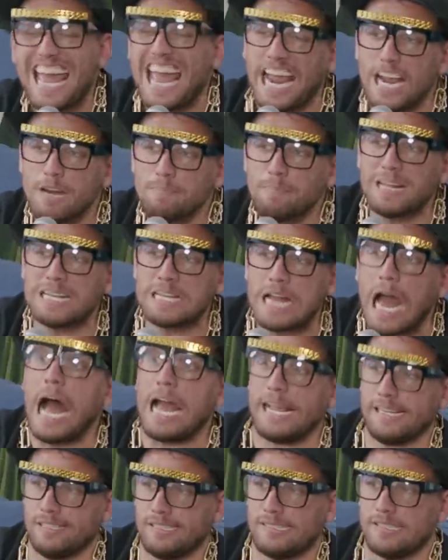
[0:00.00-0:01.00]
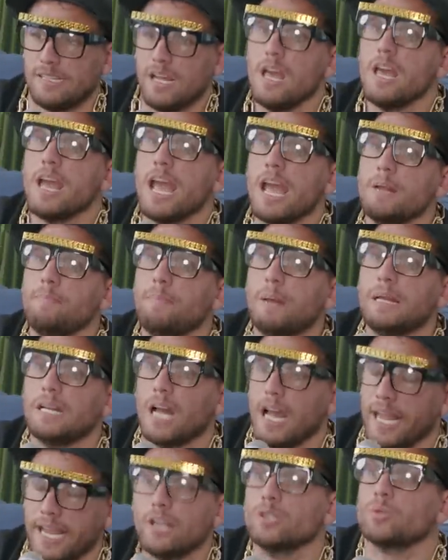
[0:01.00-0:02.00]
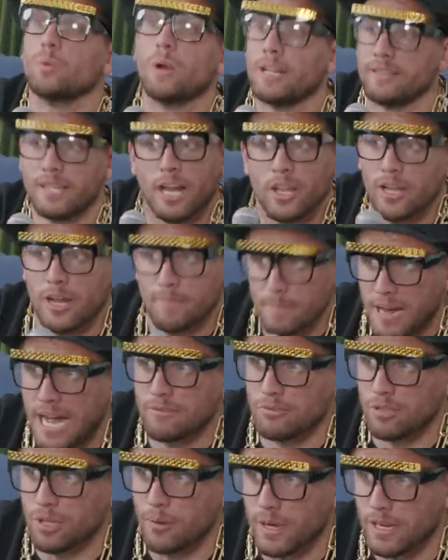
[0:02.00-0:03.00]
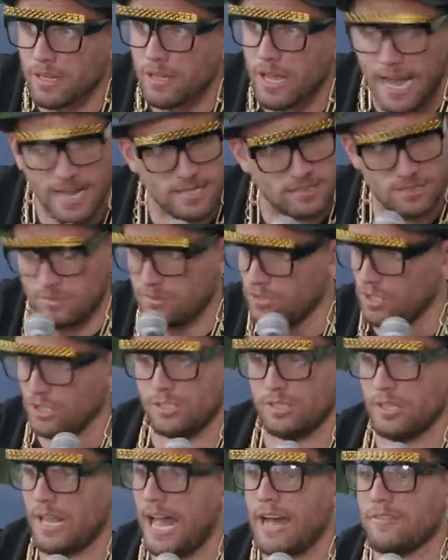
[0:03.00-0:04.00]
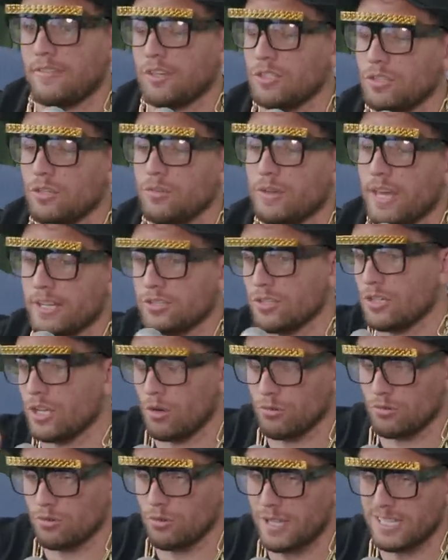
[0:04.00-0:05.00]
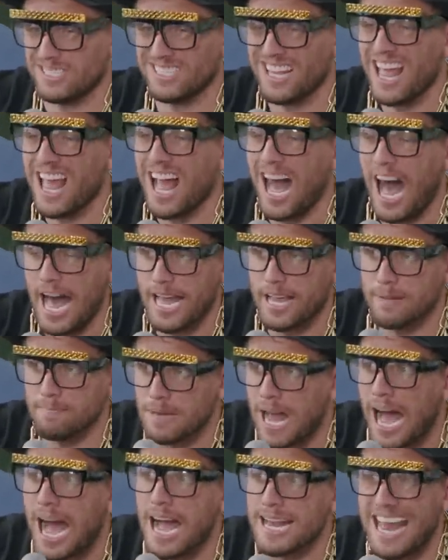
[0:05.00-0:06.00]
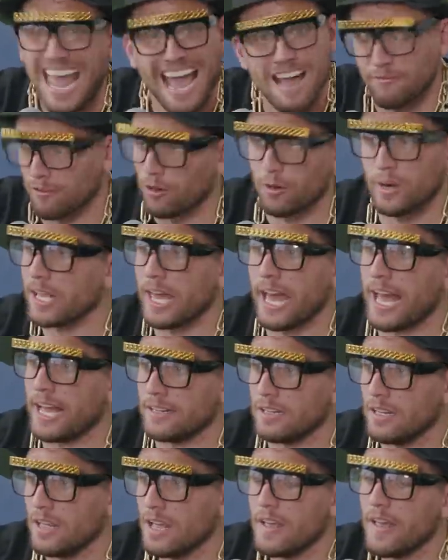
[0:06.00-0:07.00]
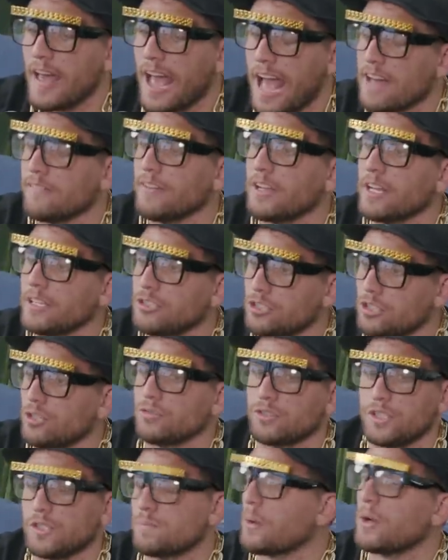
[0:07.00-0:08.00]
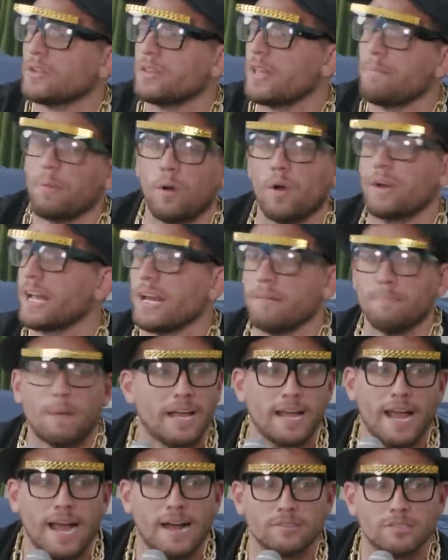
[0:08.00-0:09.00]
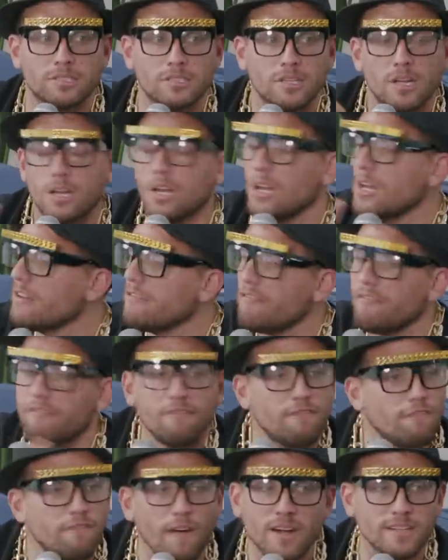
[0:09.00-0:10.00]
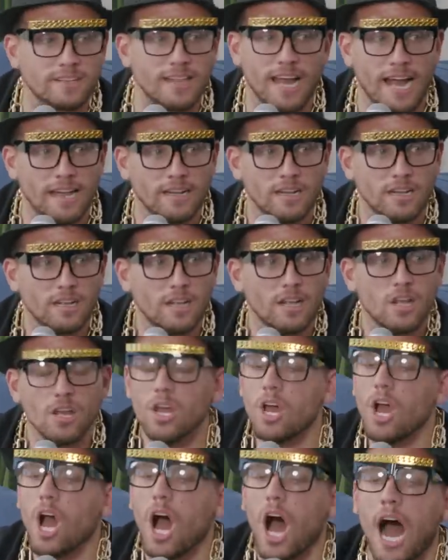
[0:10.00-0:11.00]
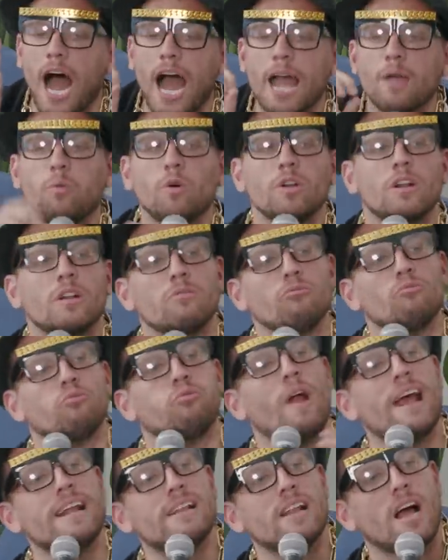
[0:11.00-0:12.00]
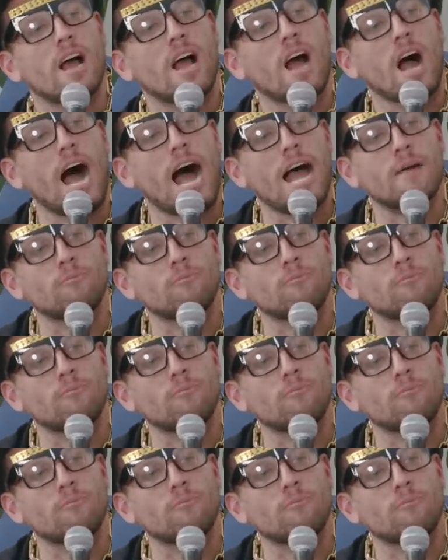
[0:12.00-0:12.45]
It'd be nice. It'd be. Here's what I tell you: I'm not doing as just having two kids and going through this. I am not ever again having a children's birthday party at my house. Done. I would rent, up your mind.